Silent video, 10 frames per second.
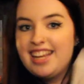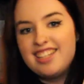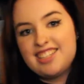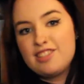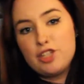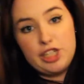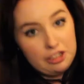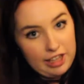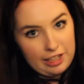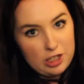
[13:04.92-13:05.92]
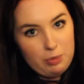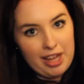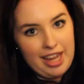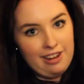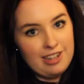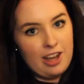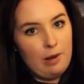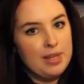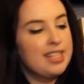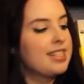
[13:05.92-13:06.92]
is The Cheerleaders by Kara
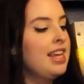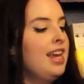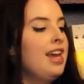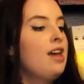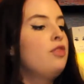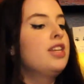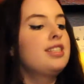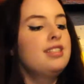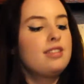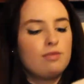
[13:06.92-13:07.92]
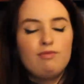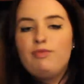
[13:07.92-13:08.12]
Thomas. This is...